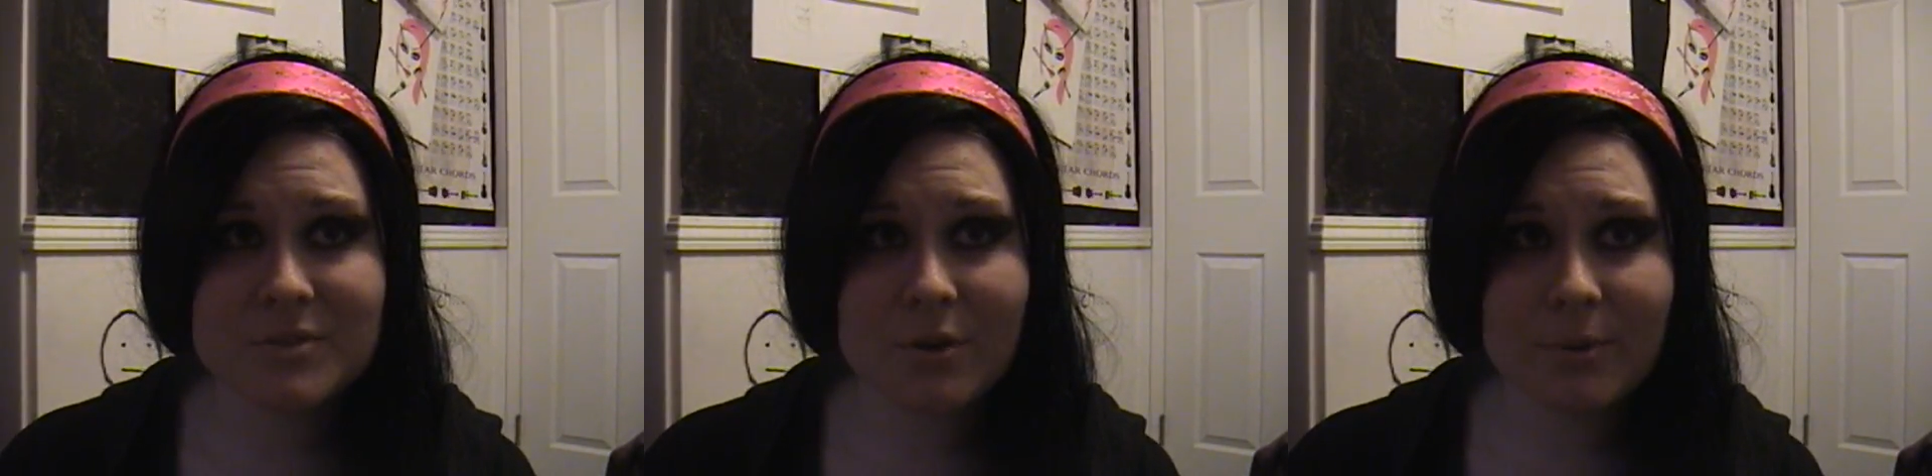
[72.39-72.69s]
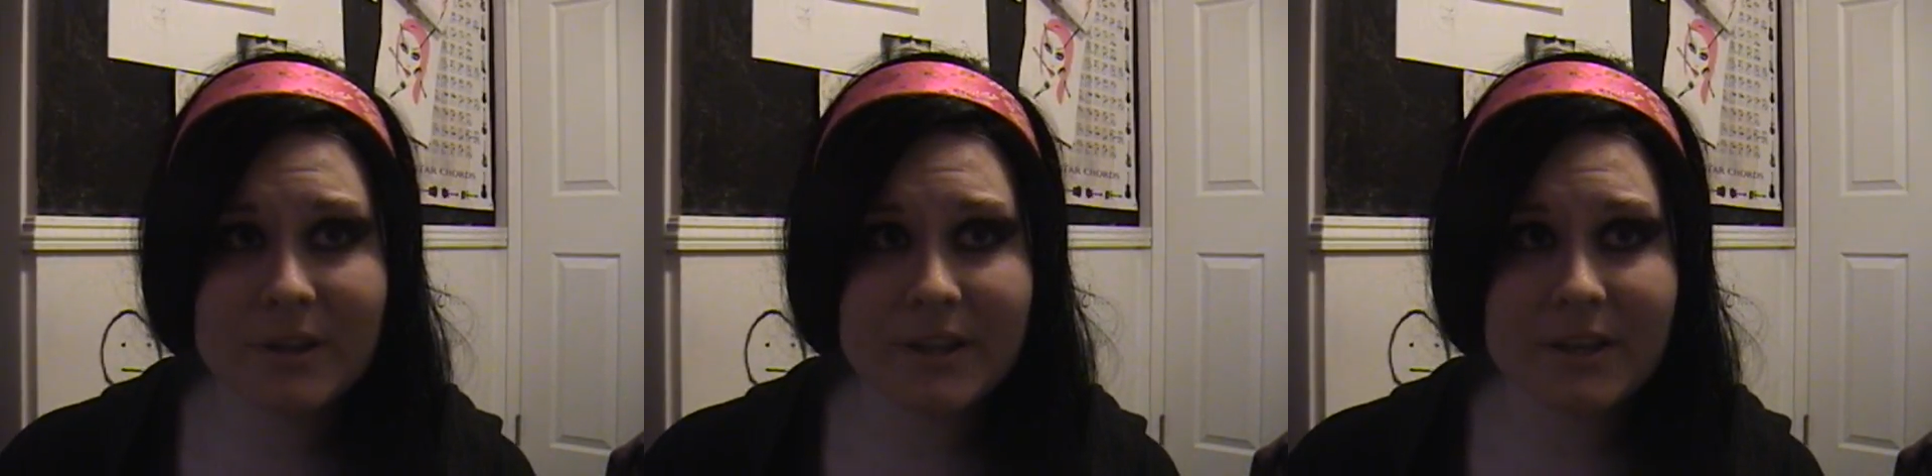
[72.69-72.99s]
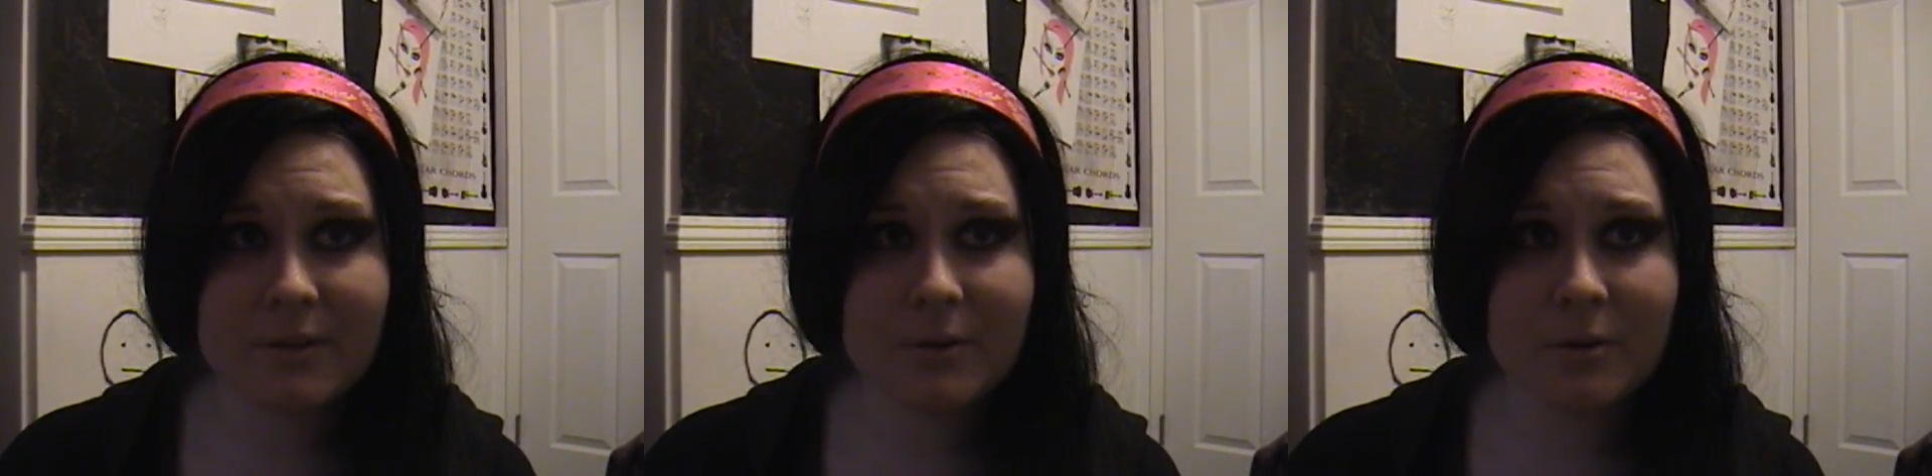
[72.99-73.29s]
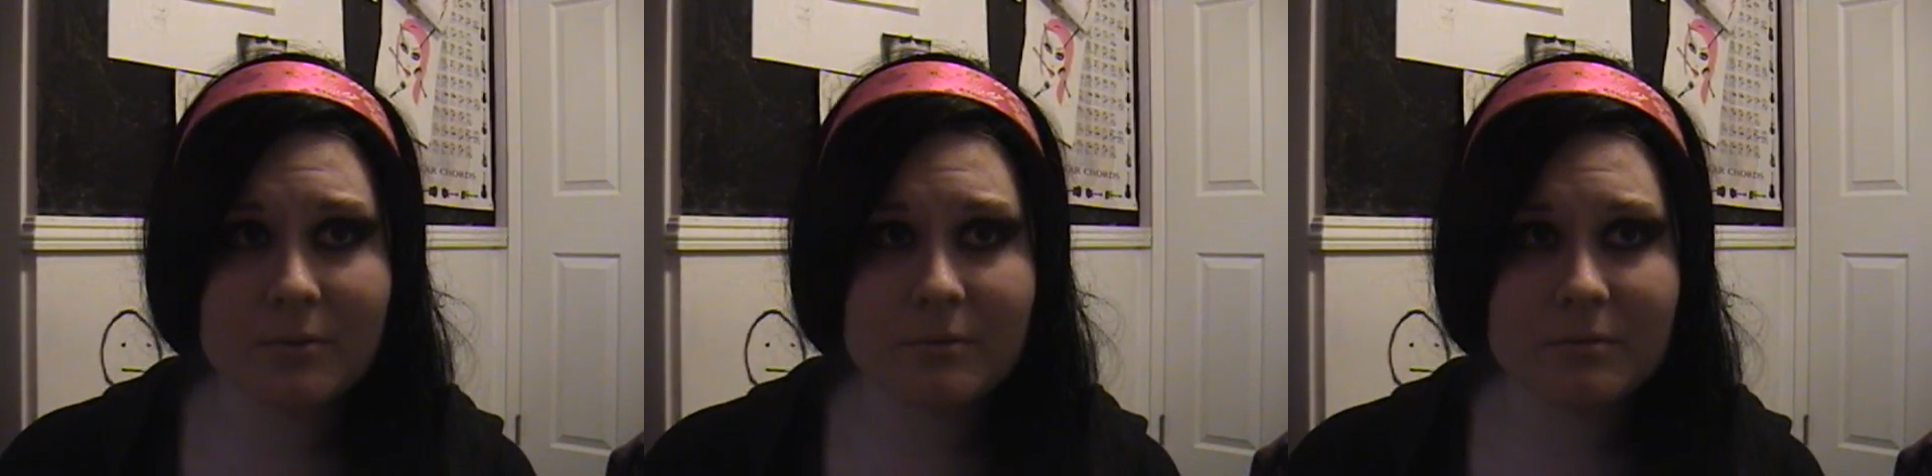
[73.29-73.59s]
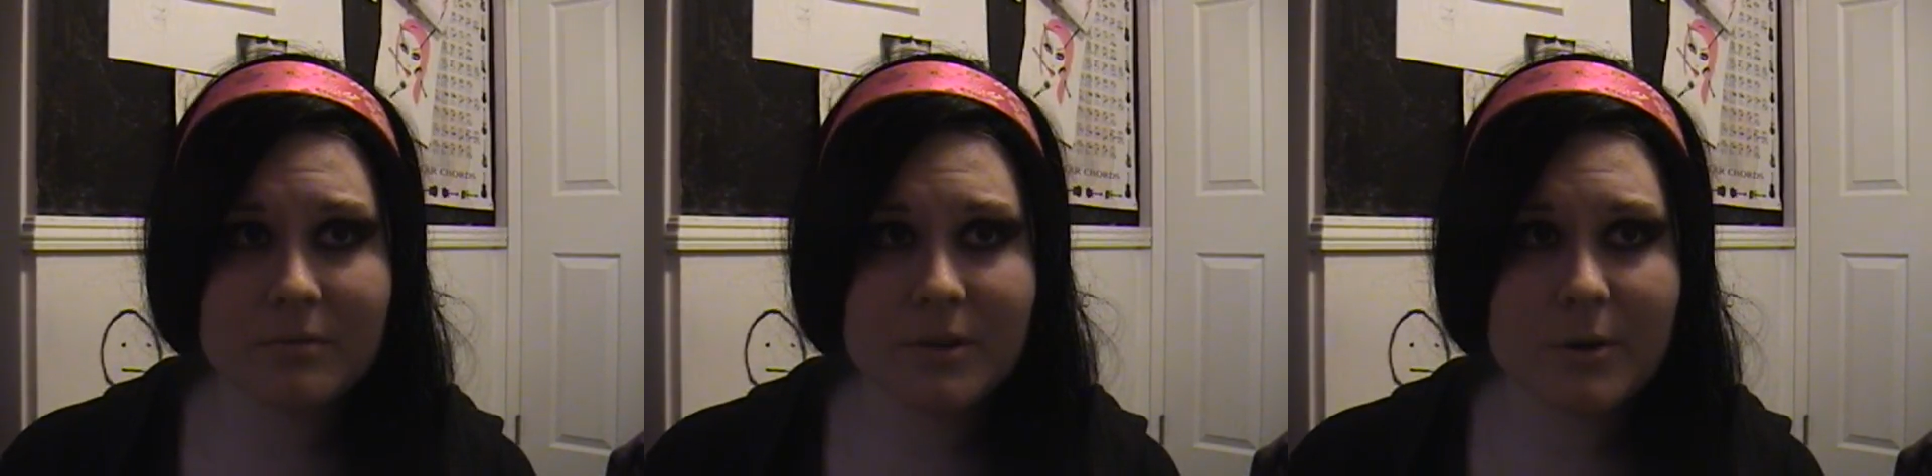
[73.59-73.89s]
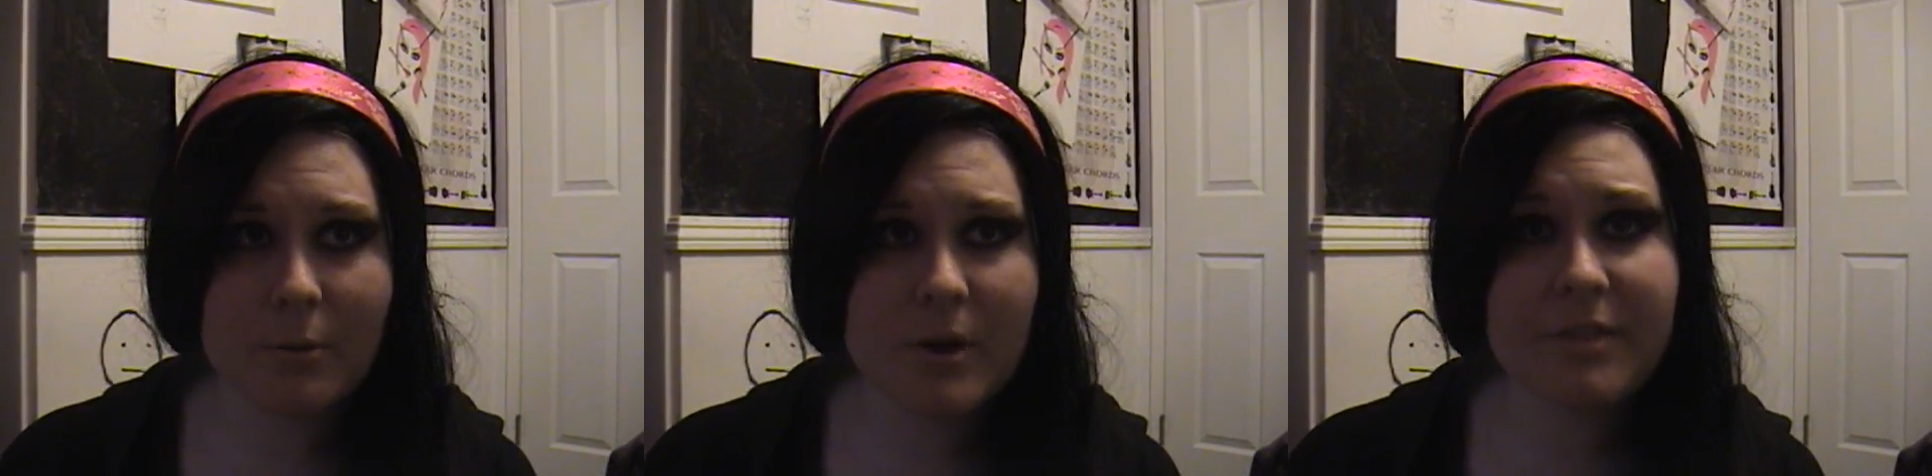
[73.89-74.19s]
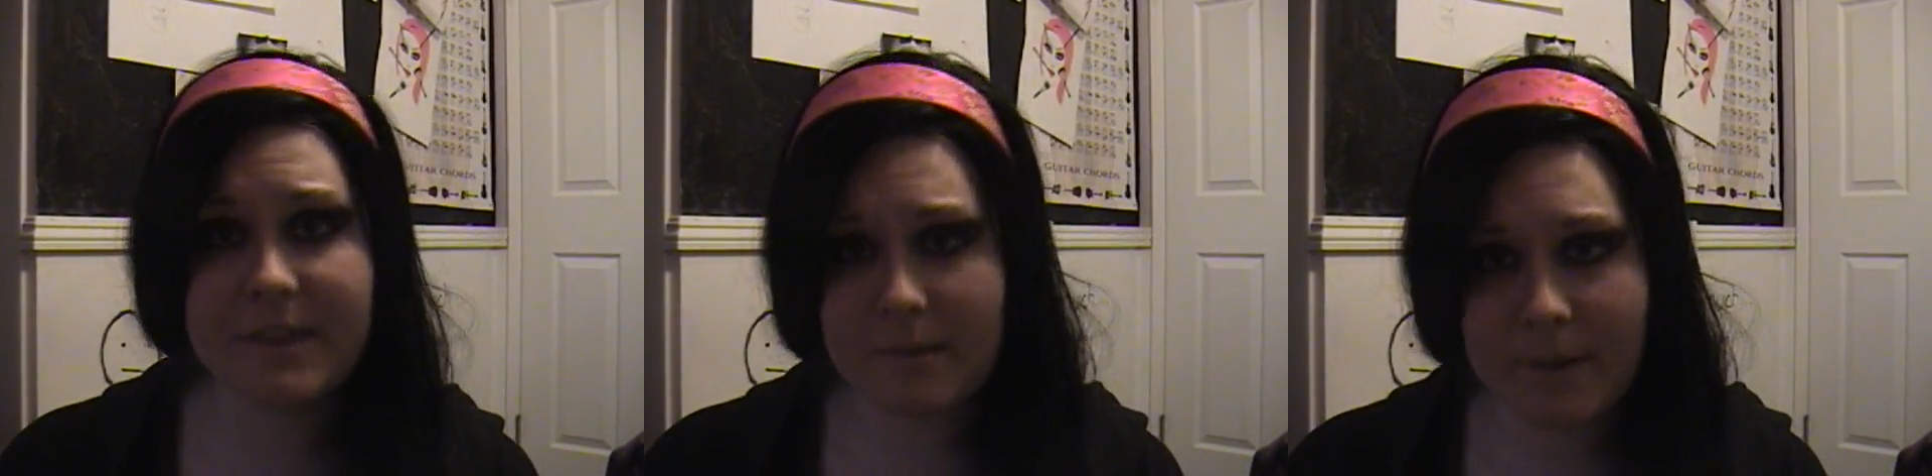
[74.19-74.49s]
so really, you don't, you know
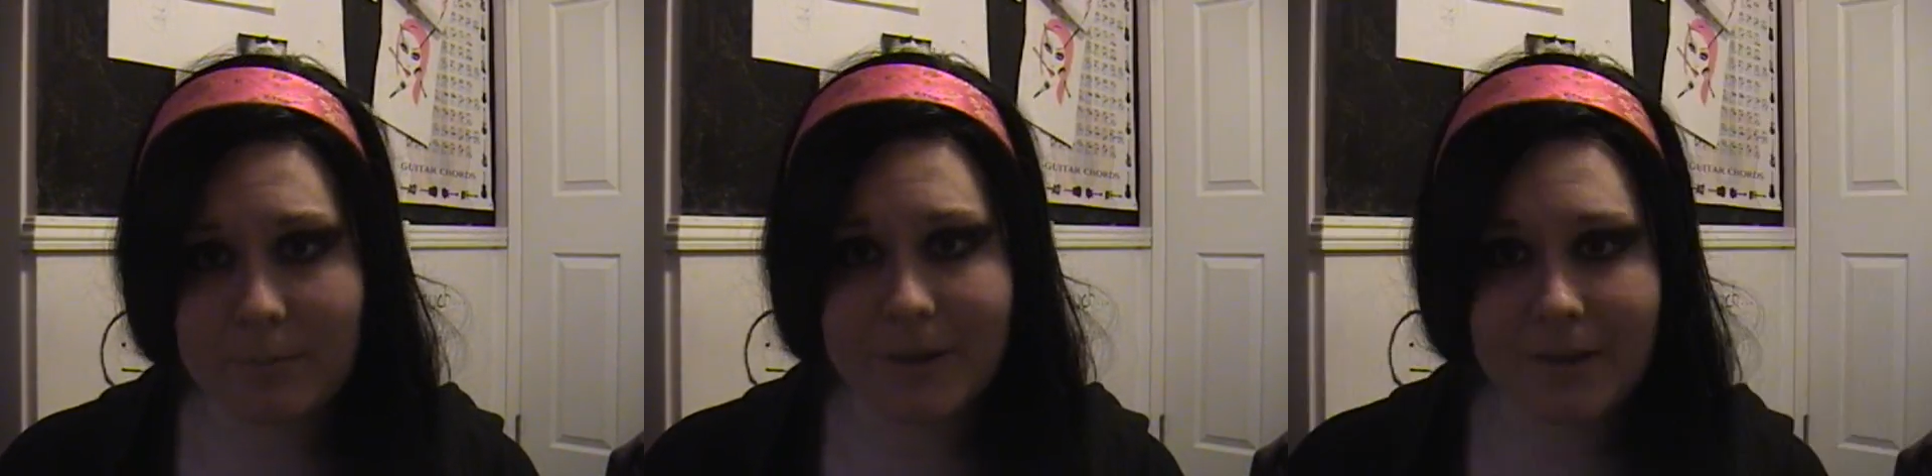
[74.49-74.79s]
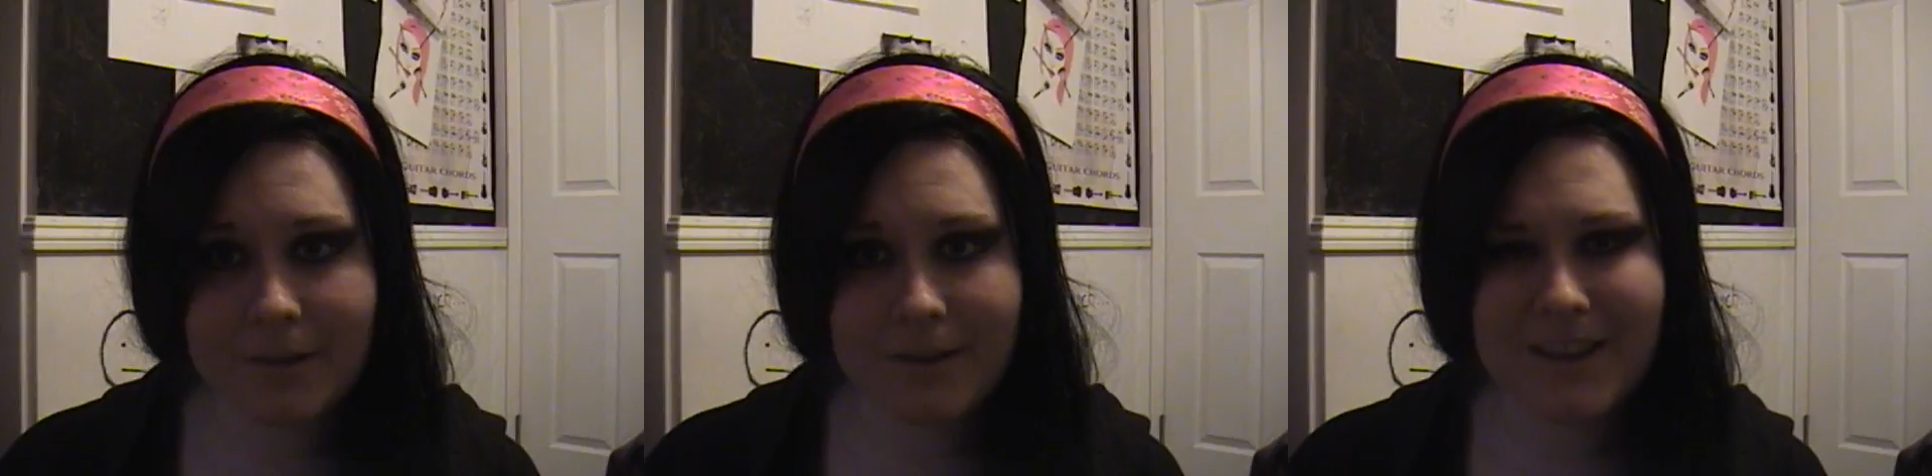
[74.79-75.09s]
nothing about me.